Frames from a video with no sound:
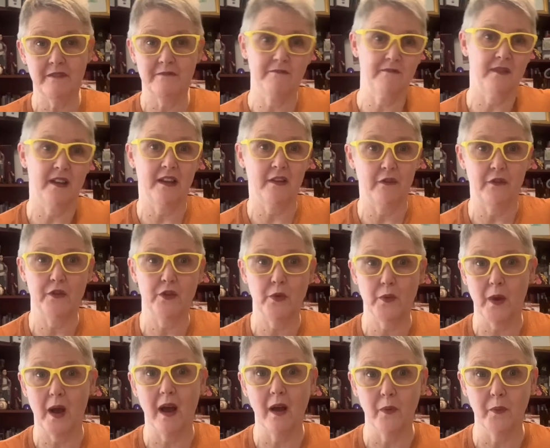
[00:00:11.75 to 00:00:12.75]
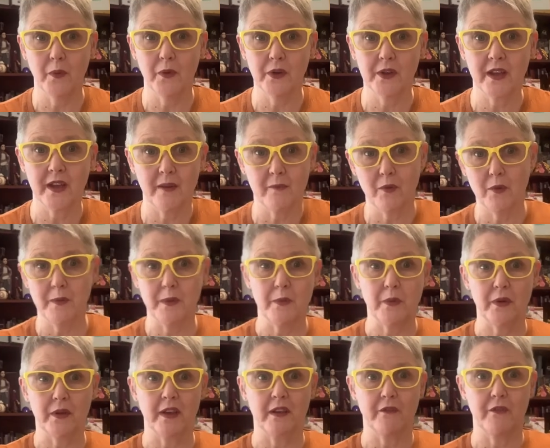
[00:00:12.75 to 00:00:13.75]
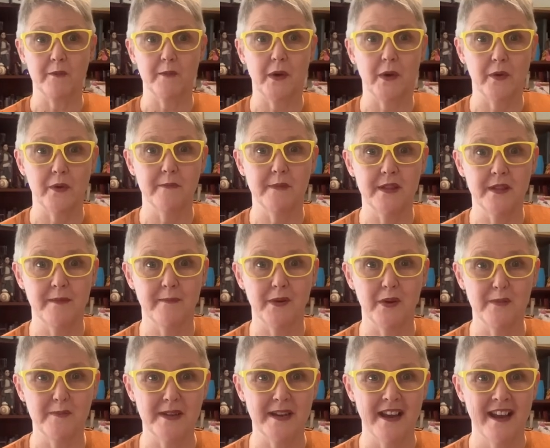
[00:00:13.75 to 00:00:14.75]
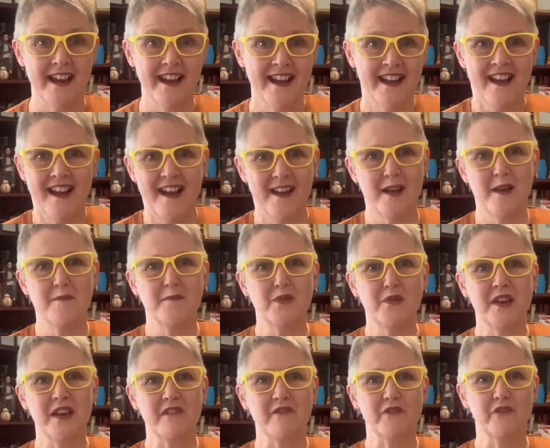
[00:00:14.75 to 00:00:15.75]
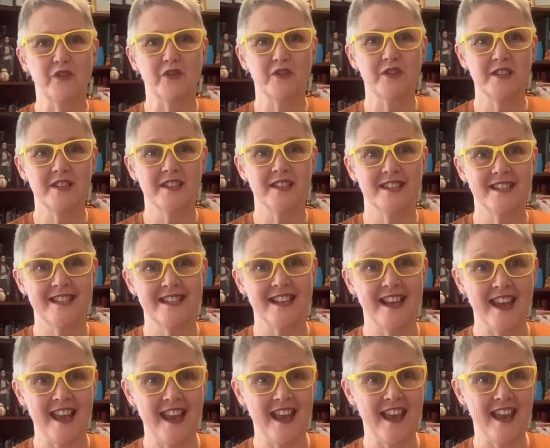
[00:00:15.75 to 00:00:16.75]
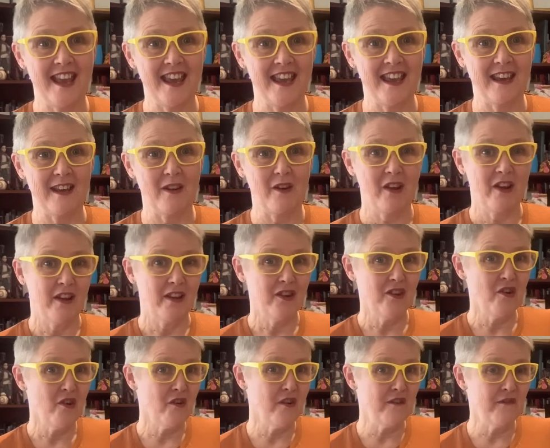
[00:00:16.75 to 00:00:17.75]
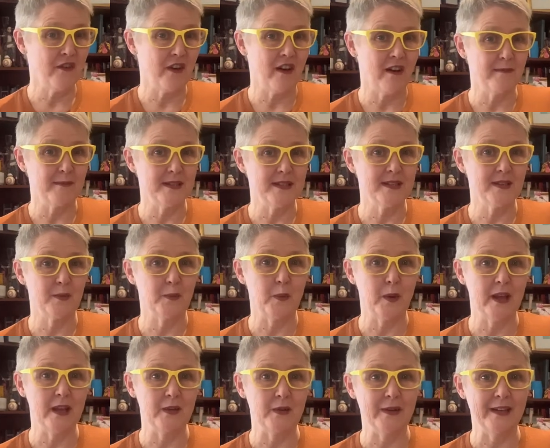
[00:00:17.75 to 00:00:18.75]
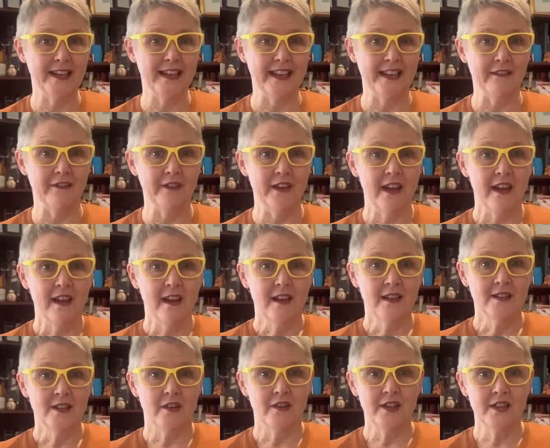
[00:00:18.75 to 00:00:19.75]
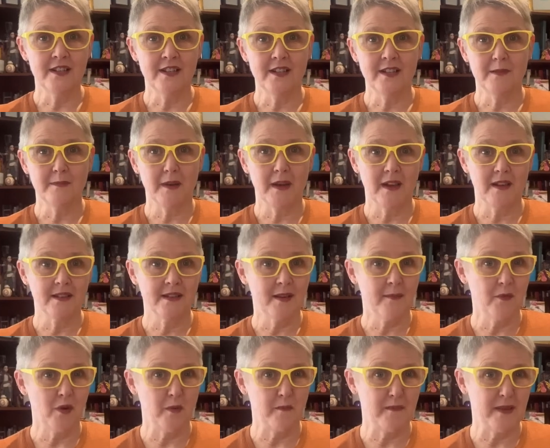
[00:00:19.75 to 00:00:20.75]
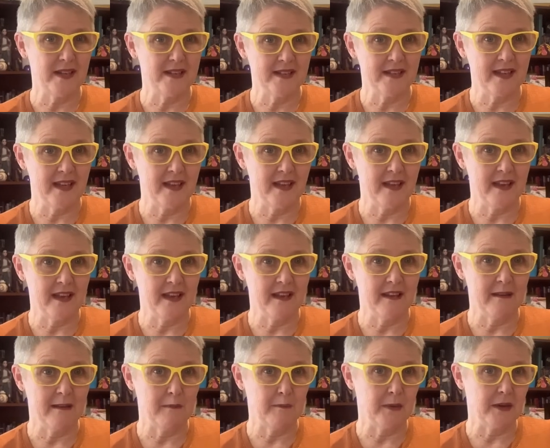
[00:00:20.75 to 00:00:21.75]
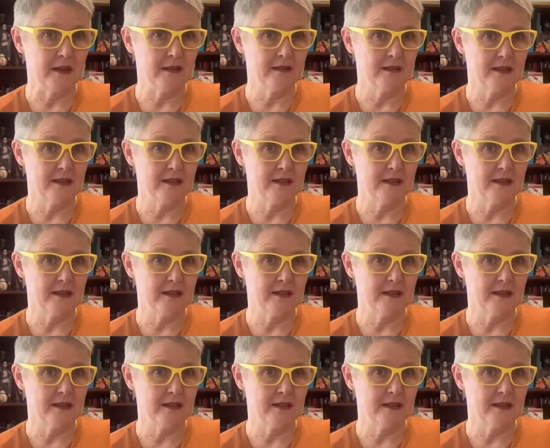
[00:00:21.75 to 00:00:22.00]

if you are working, will be working from home at the moment, and I'm looking forward to seeing your environments and where you live. So this is my somewhat messy but